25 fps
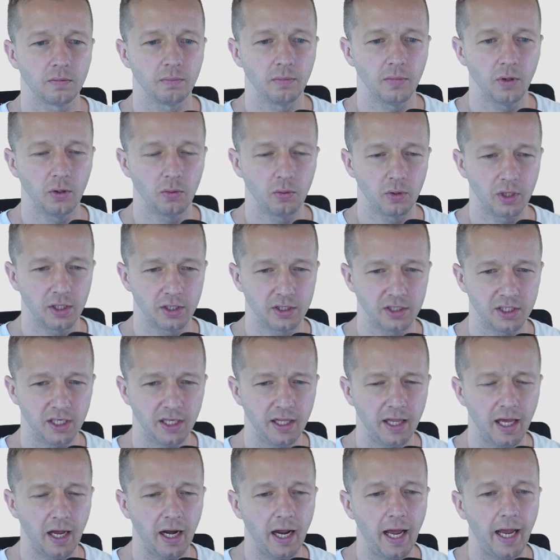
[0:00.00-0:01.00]
we could
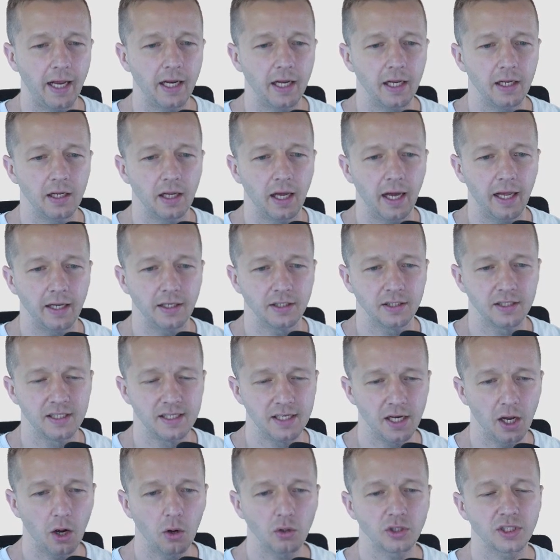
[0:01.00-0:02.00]
see that it, it,
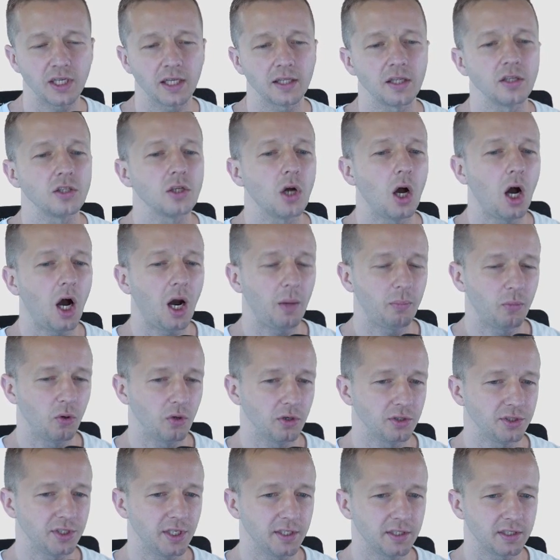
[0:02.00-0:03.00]
denotes at the top
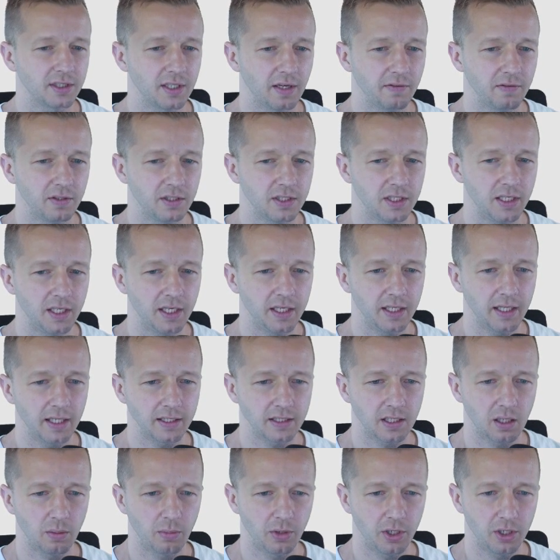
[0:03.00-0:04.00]
where it says 17.
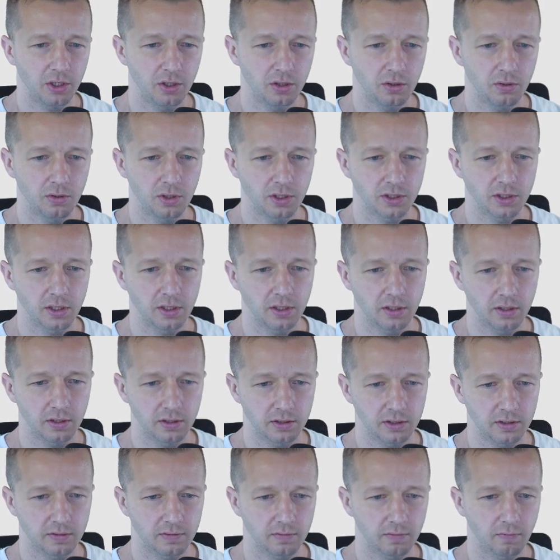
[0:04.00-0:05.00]
That's how many units
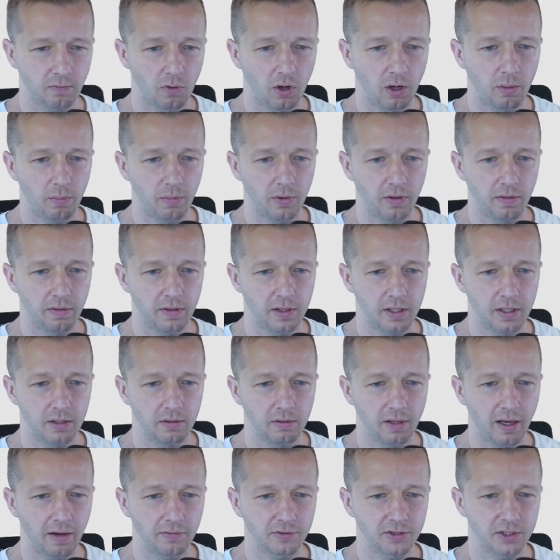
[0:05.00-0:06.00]
it's from the
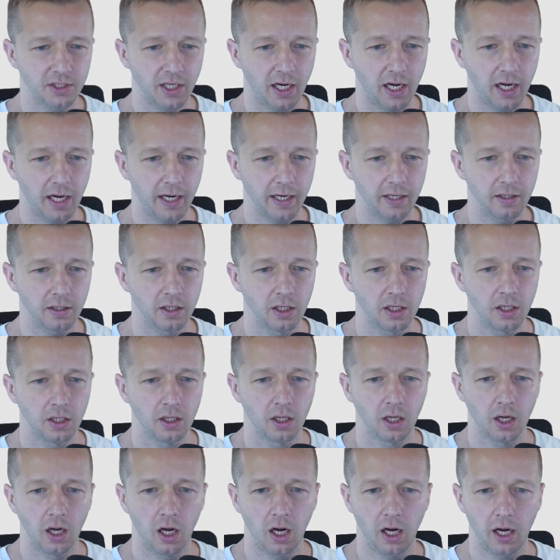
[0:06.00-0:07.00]
left side.
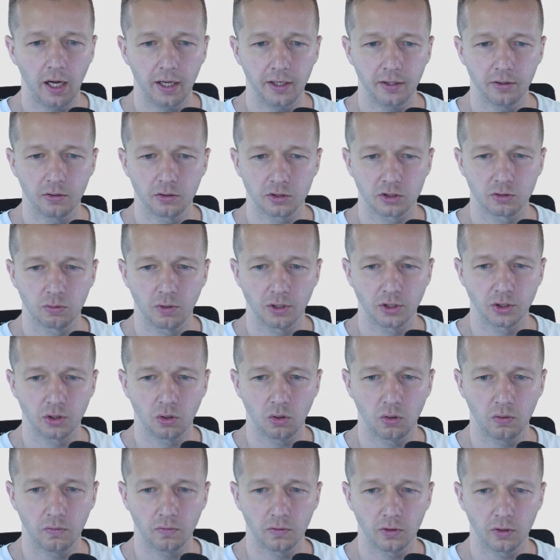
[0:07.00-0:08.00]
Uh, it'll switch
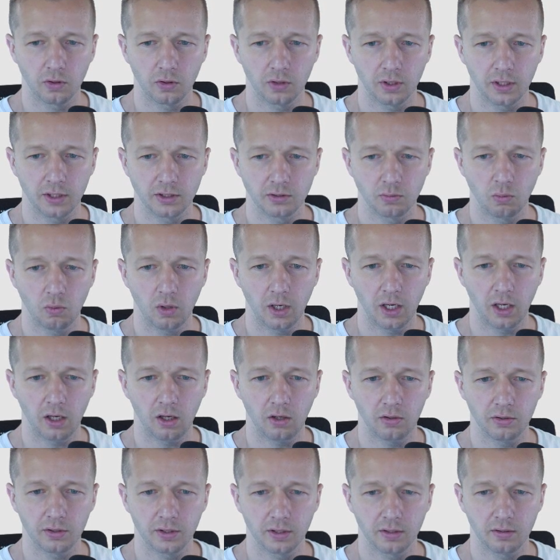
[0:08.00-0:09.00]
over as
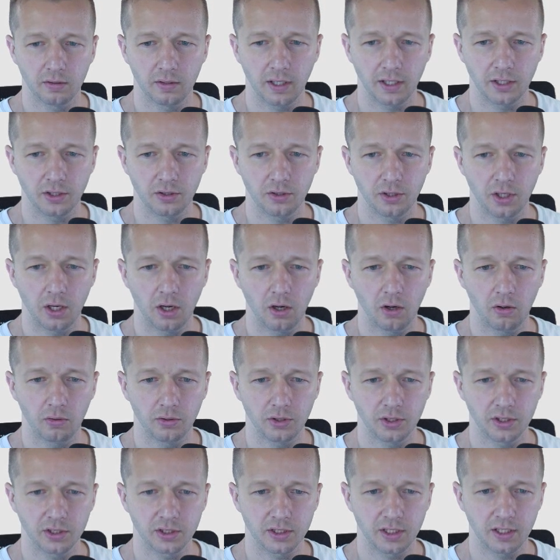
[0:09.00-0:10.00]
well. It'll let you know.
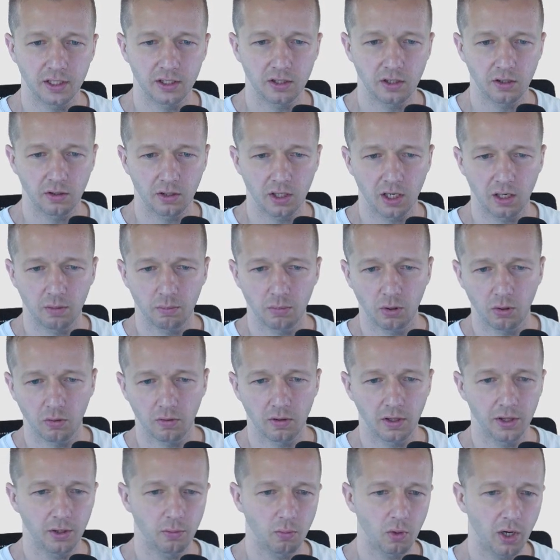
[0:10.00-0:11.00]
You can see it there kind of
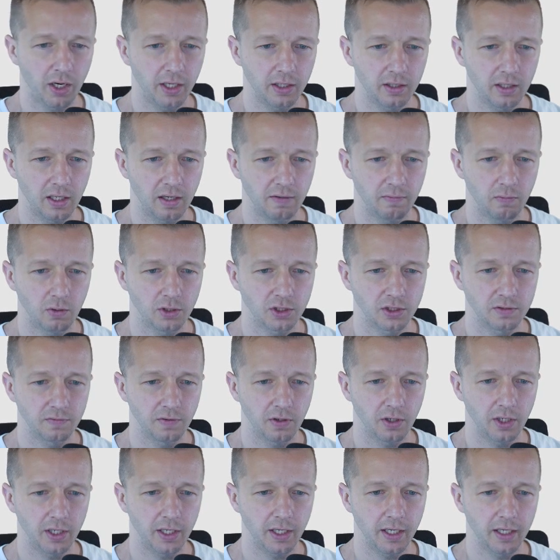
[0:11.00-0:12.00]
both on the right and left, which is
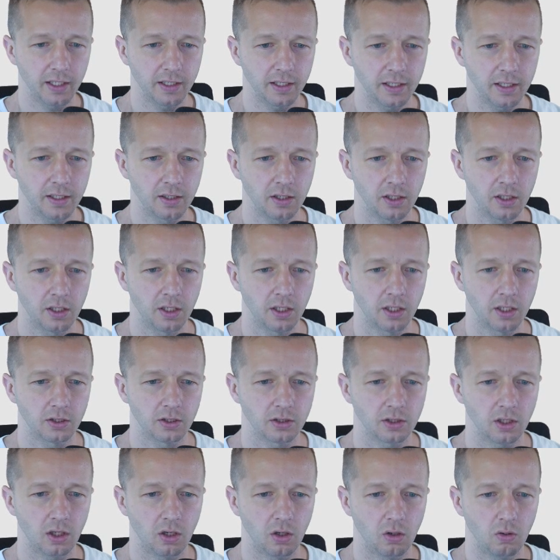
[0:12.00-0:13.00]
very handy.
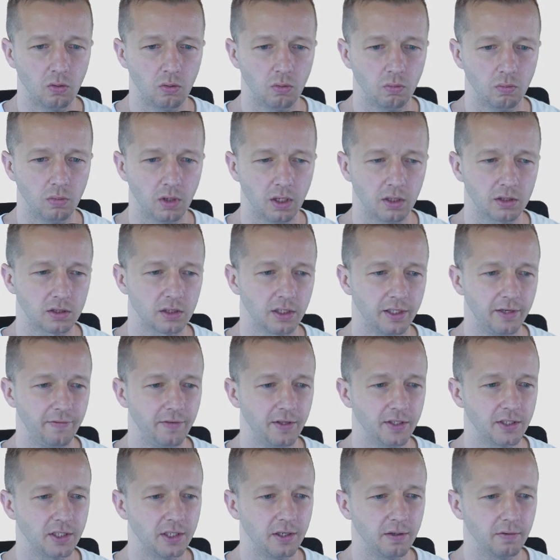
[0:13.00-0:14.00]
So I'll just leave
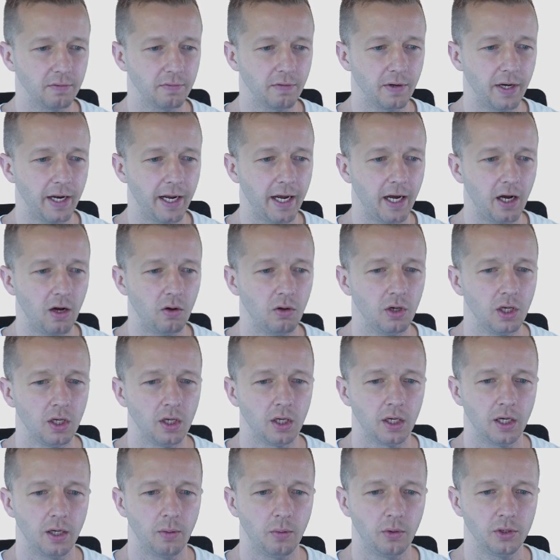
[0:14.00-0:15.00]
this here for now
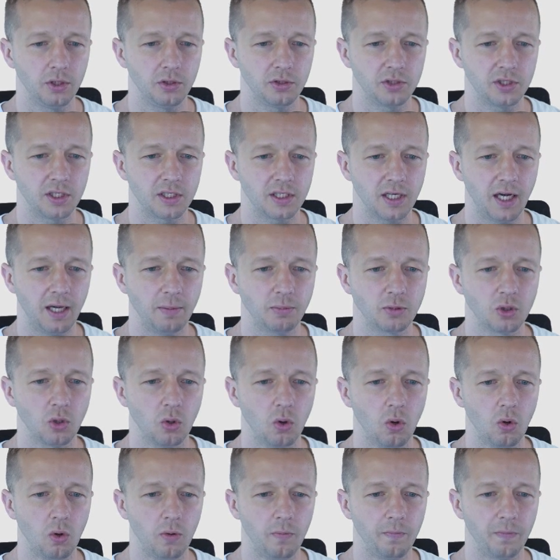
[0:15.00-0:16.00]
and we'll use the type
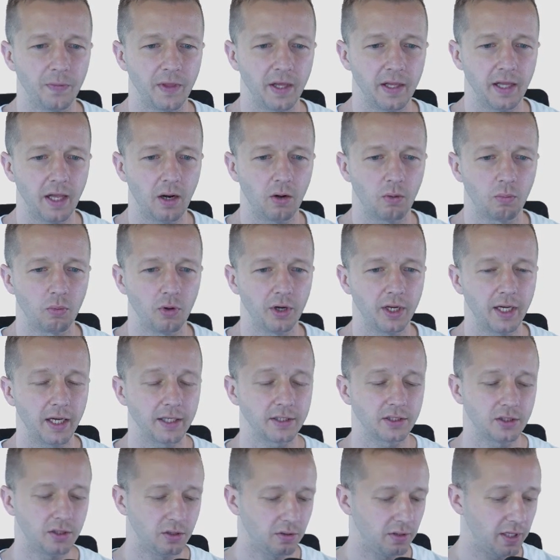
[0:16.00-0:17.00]
tool and that'll bring
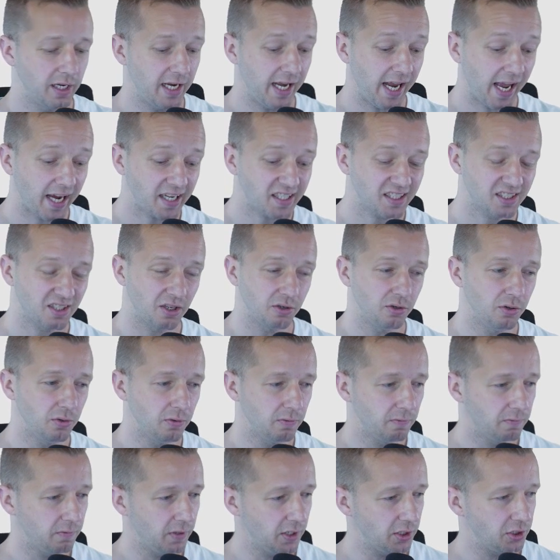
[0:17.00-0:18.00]
us to the next
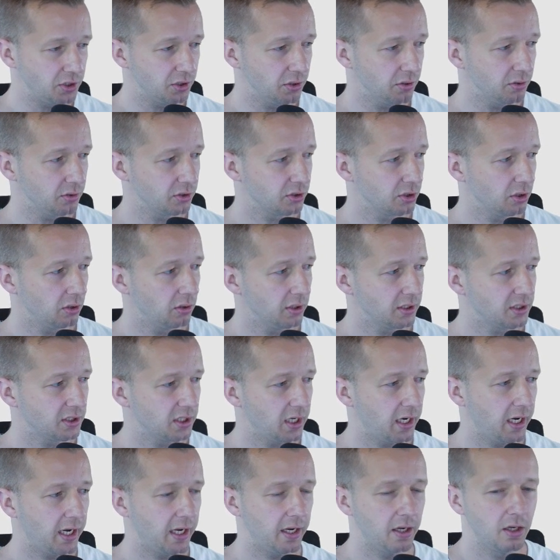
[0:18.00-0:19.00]
new feature. So let's
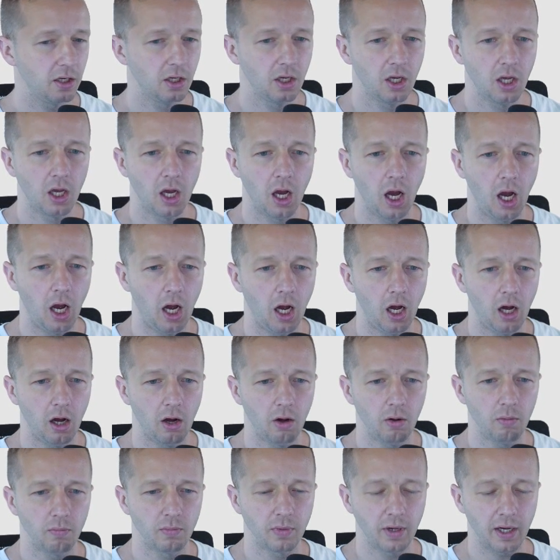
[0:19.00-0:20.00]
say
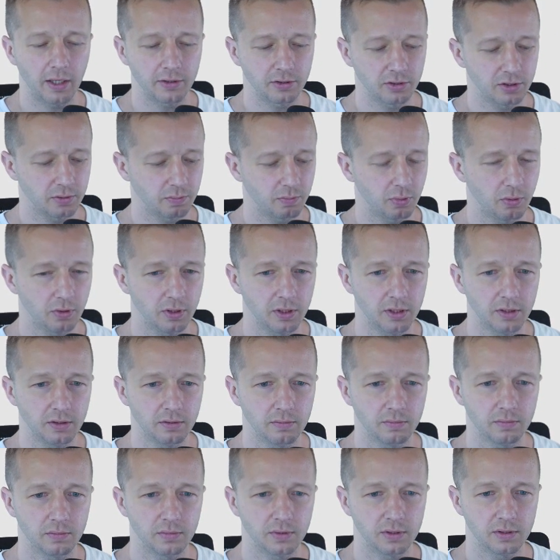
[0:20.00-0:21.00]
um, I'll just put
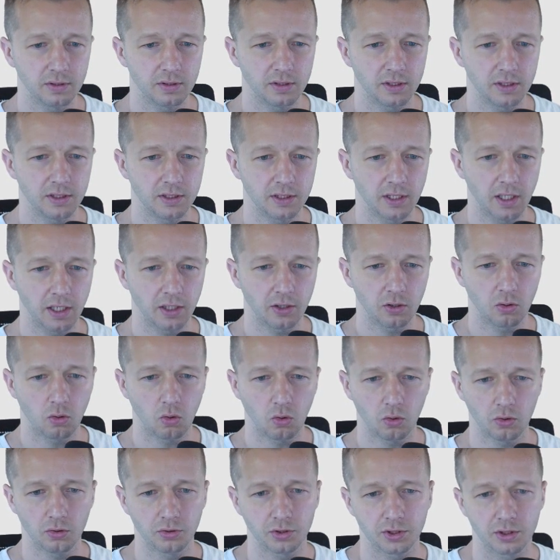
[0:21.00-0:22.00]
in design
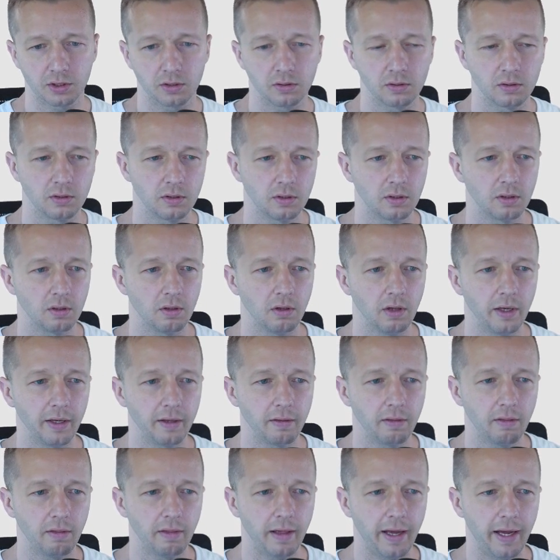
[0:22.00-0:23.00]
course
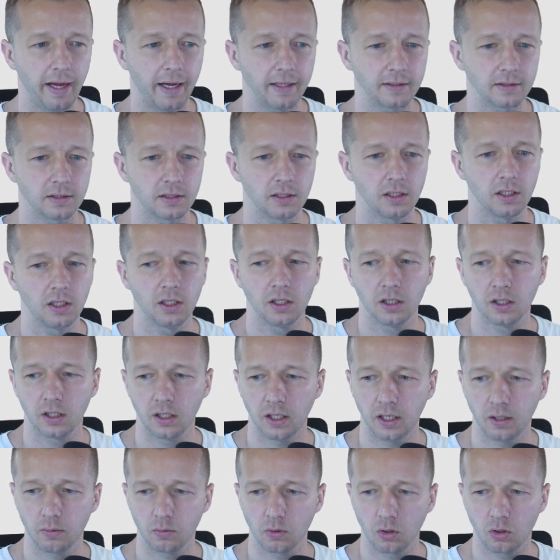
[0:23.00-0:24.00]
like that.
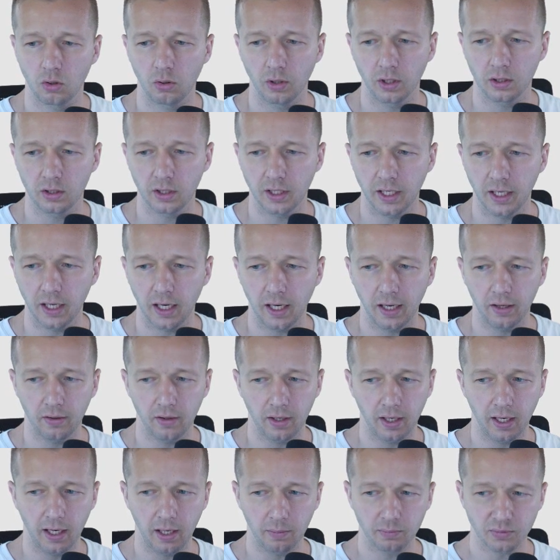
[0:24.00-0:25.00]
And real quickly,
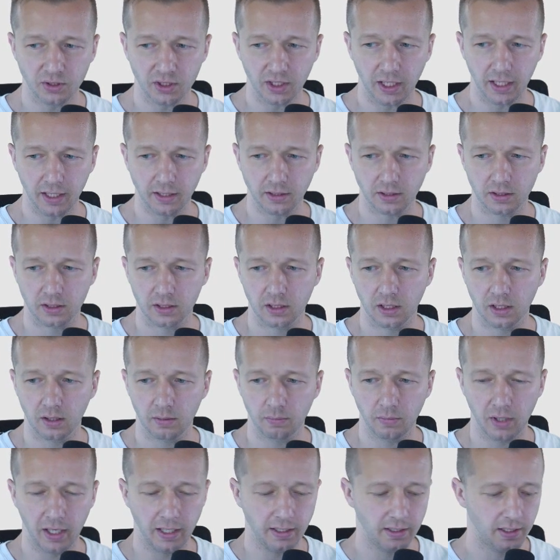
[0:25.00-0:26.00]
I'll update
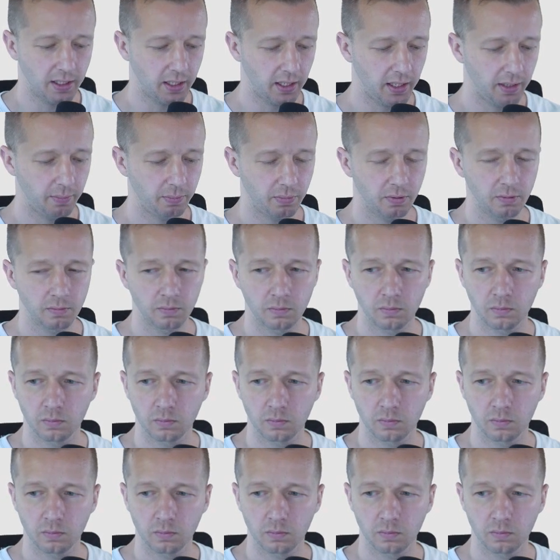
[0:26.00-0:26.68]
my type.